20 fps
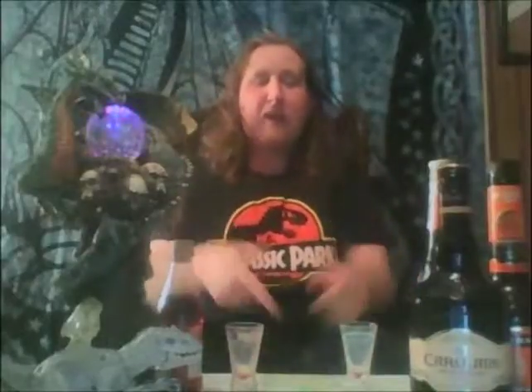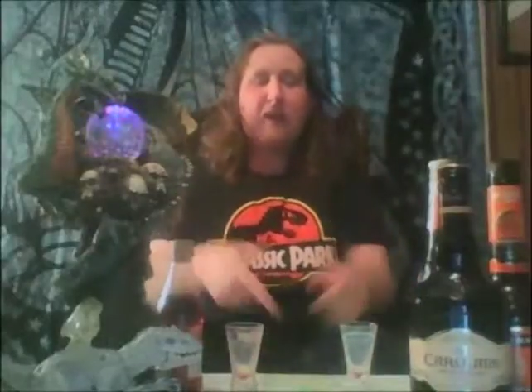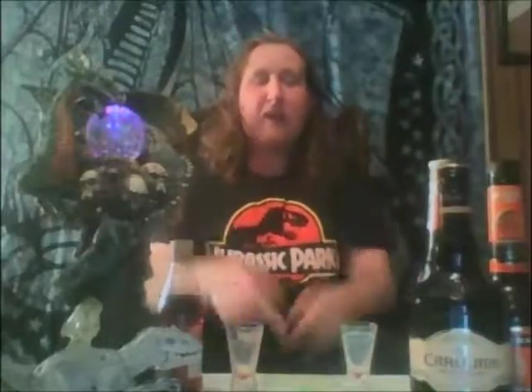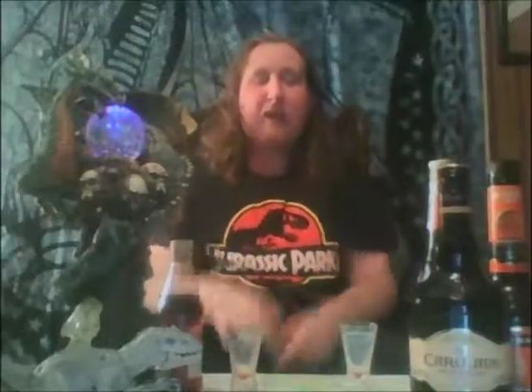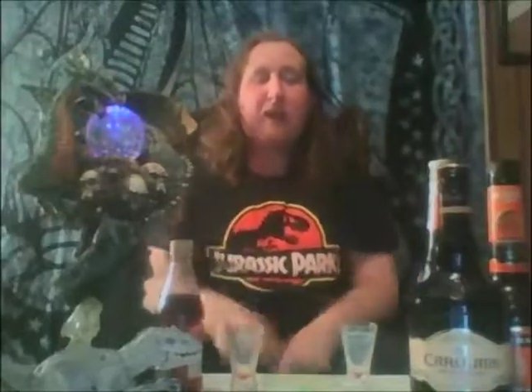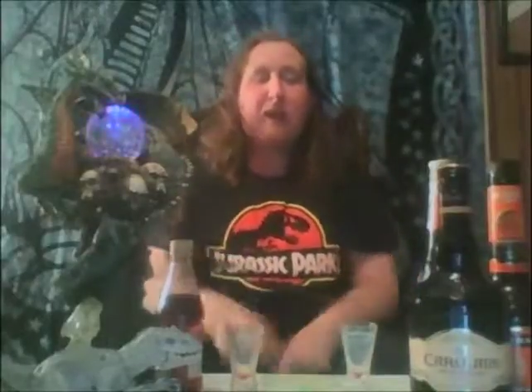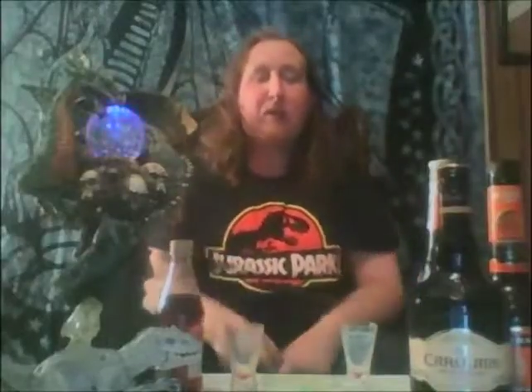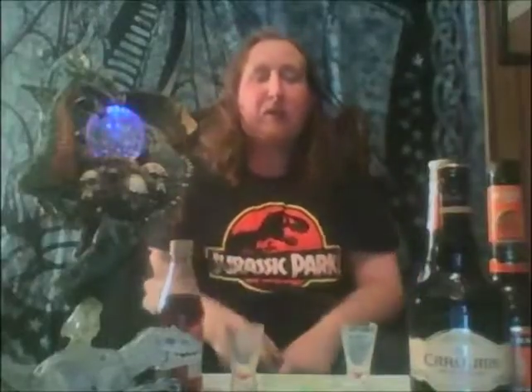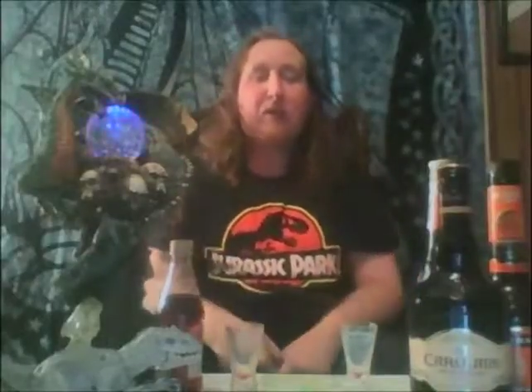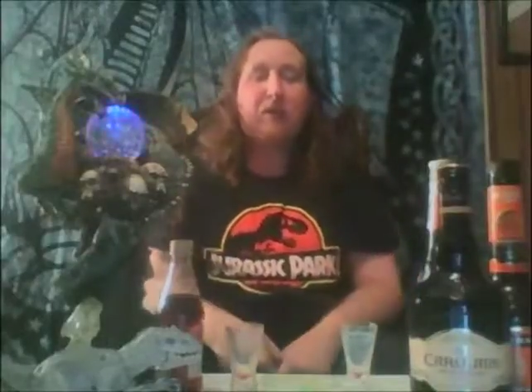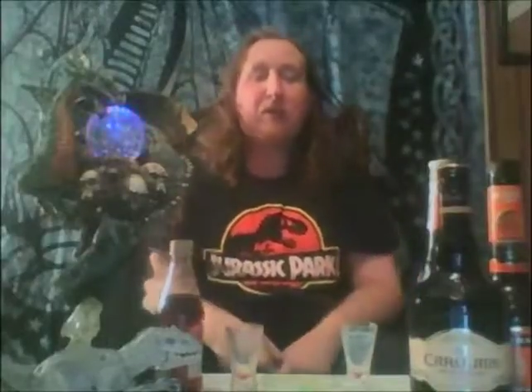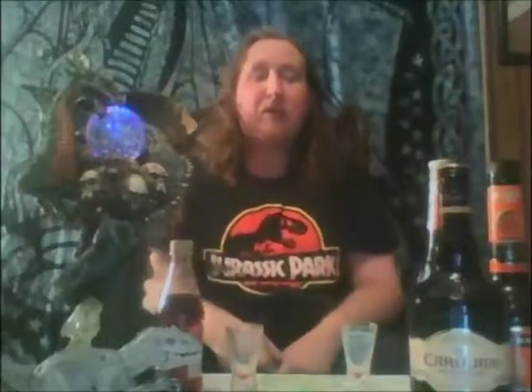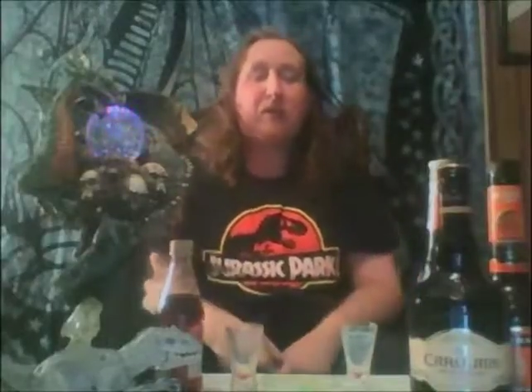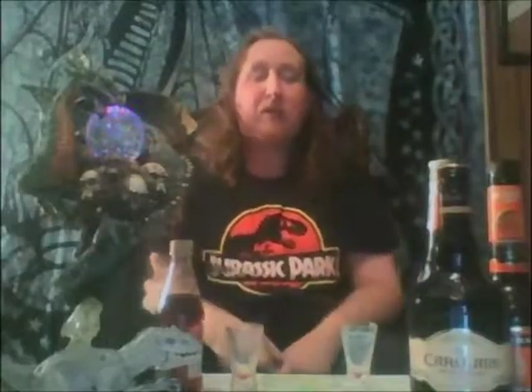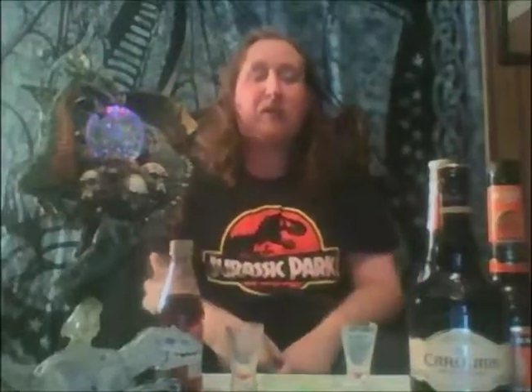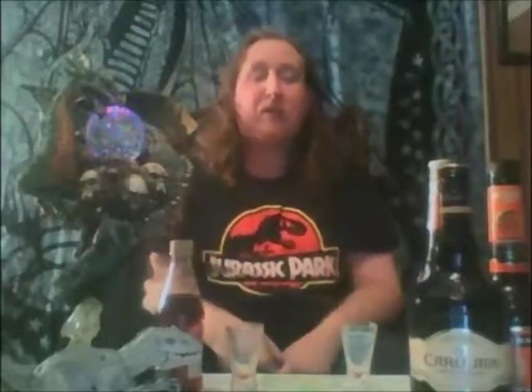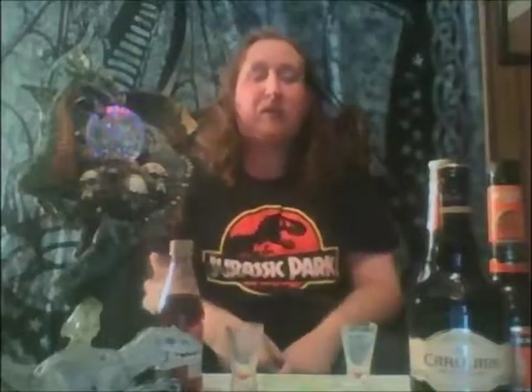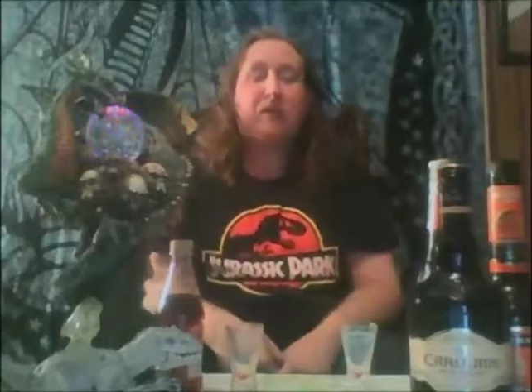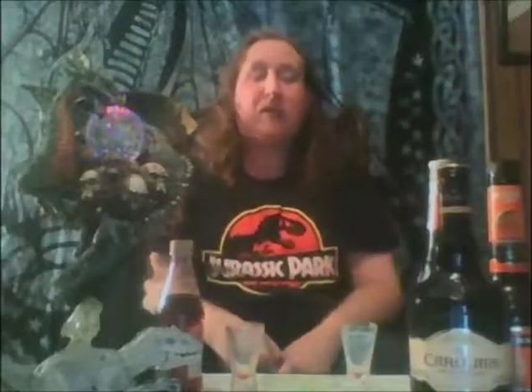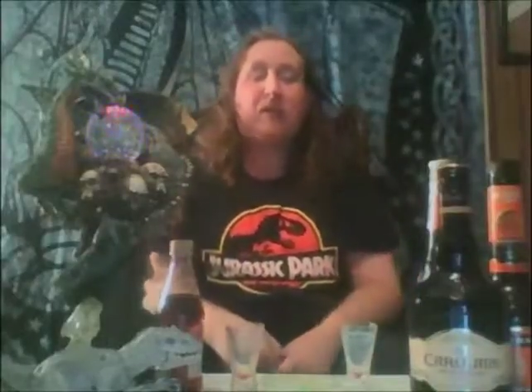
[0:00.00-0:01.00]

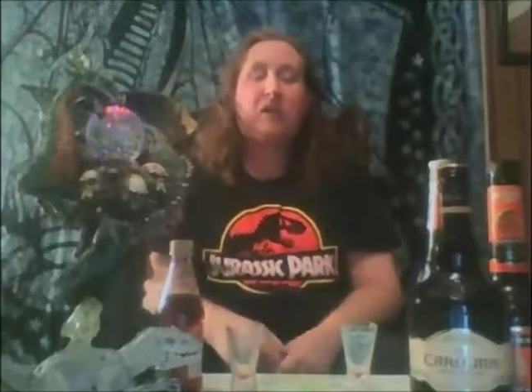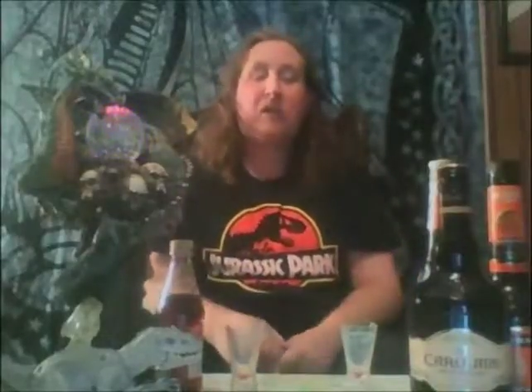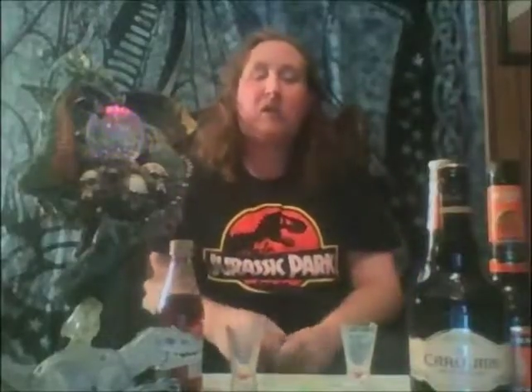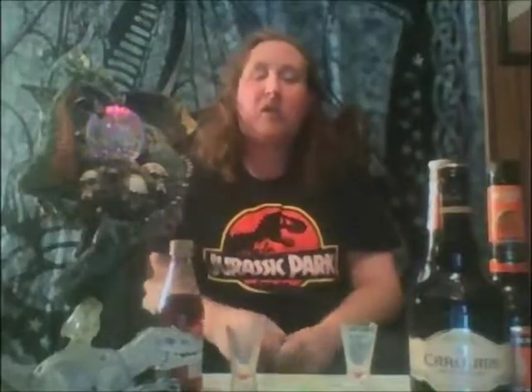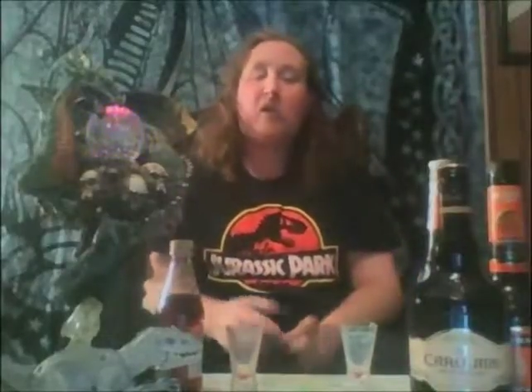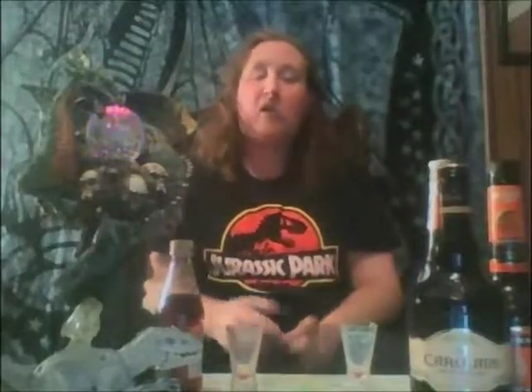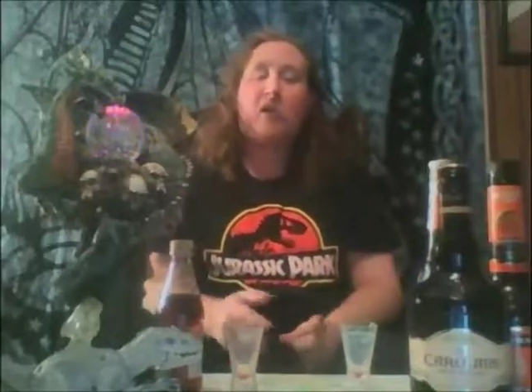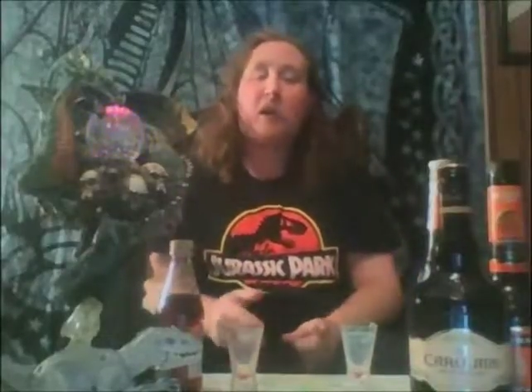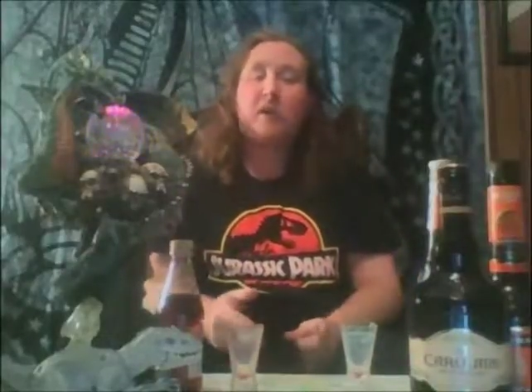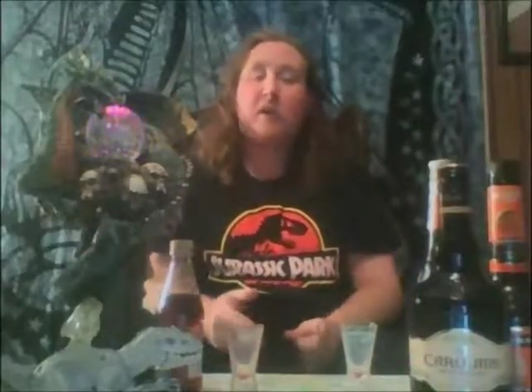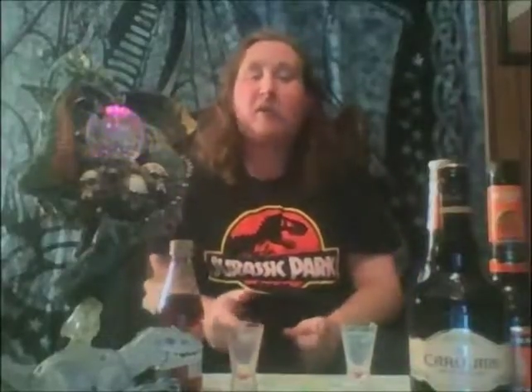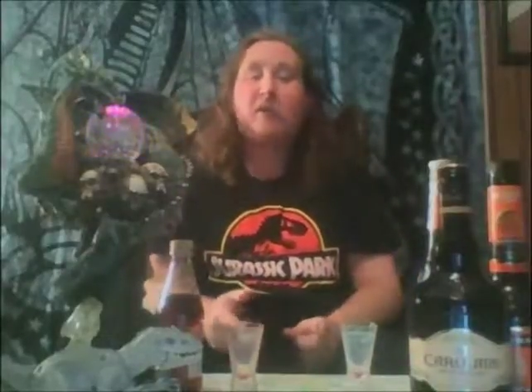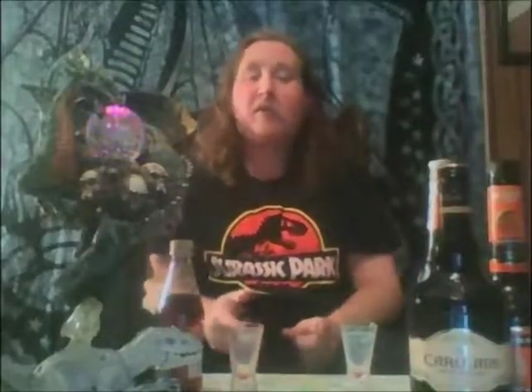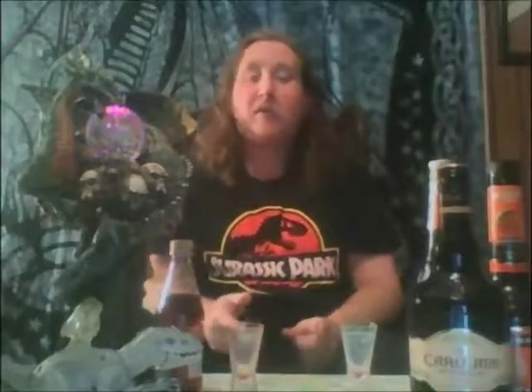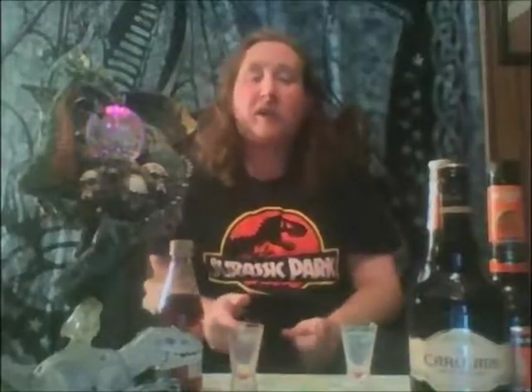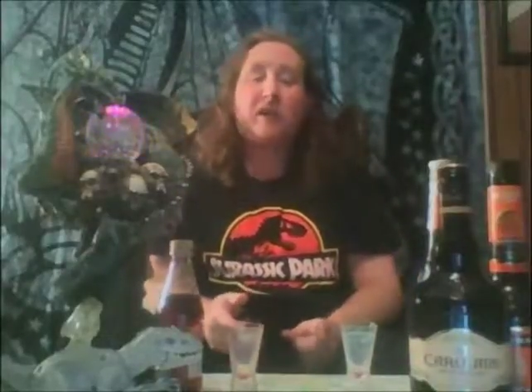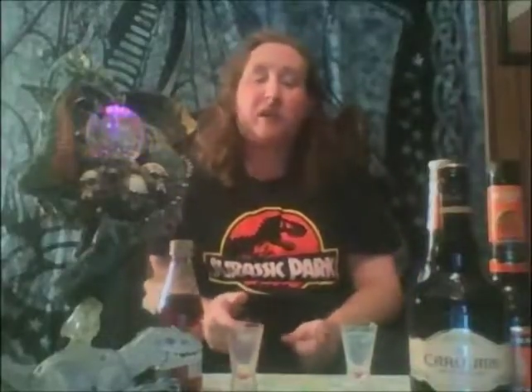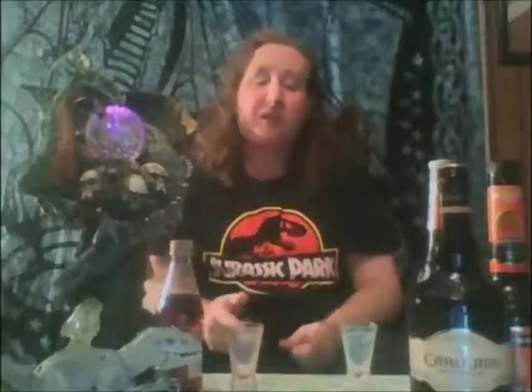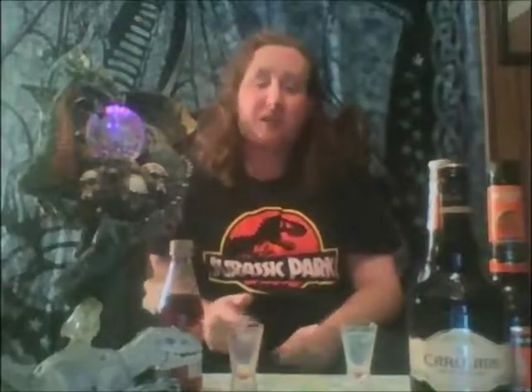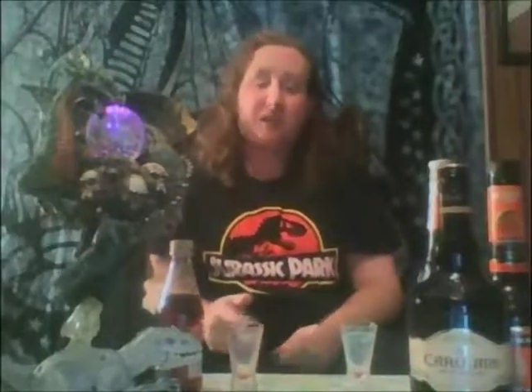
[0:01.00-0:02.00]
Hemorrhage, or
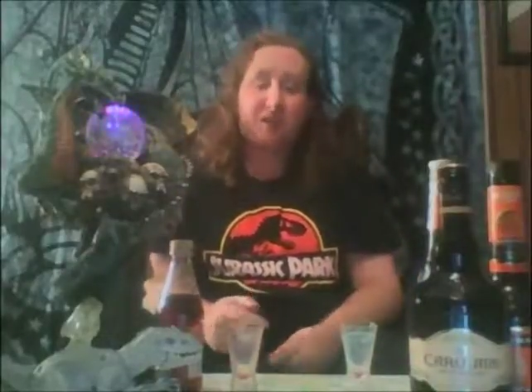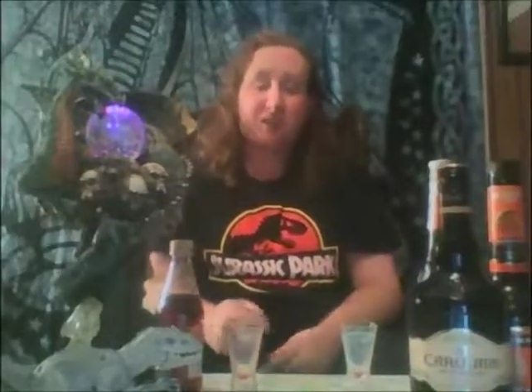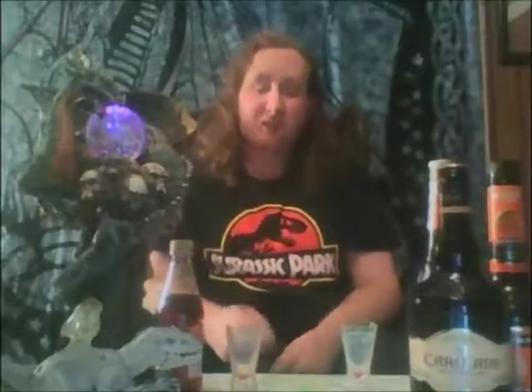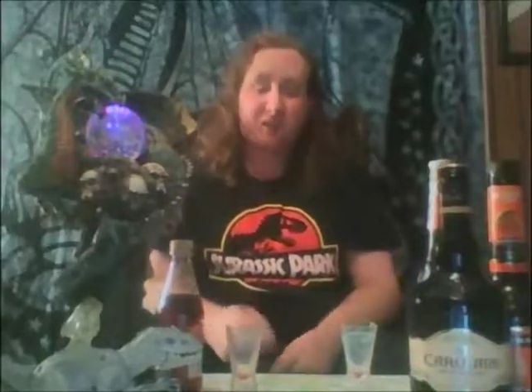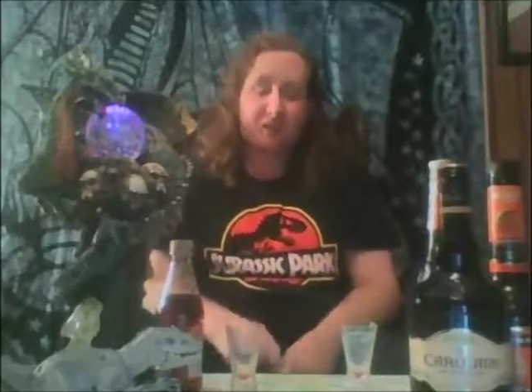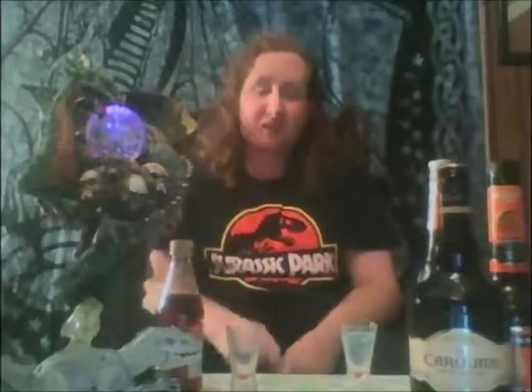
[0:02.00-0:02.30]
Hemorrhages.